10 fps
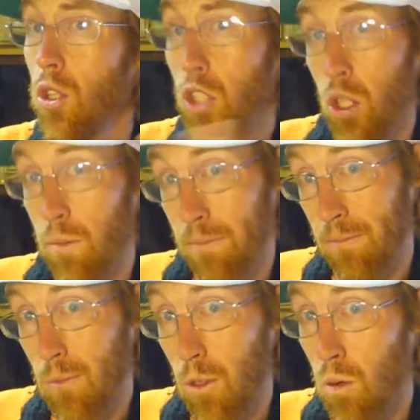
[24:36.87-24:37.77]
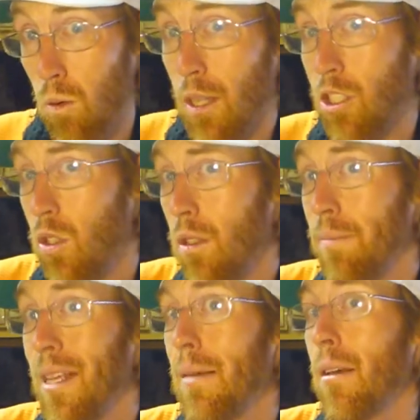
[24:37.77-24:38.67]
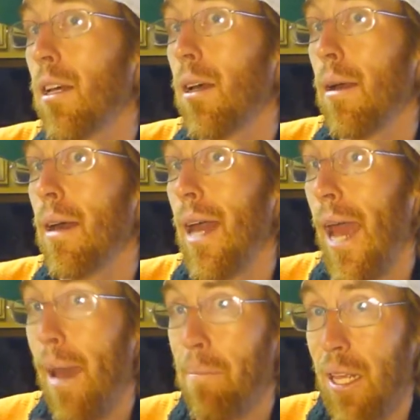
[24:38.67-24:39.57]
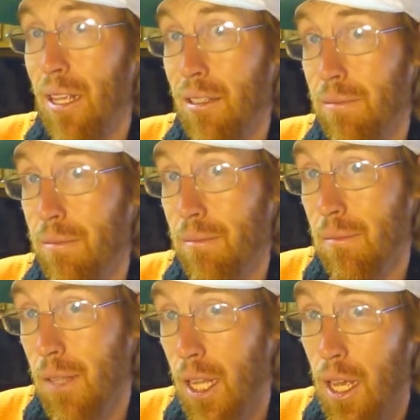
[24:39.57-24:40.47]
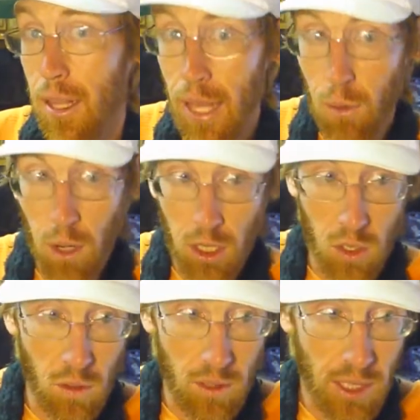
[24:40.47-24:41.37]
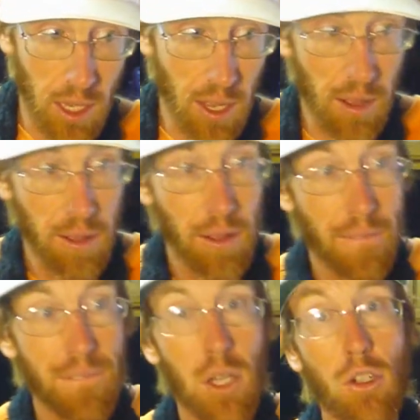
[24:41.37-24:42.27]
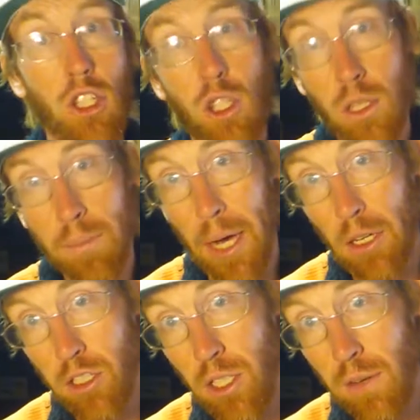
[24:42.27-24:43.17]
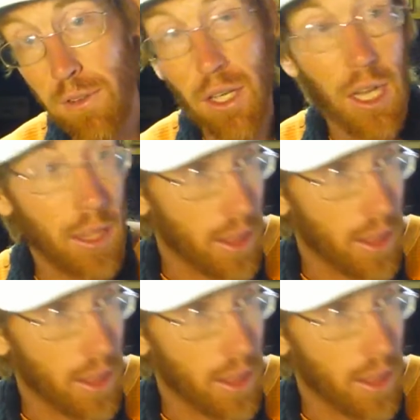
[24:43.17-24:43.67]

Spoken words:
YouTube wants you to be happy. They want you to feel good about yourself.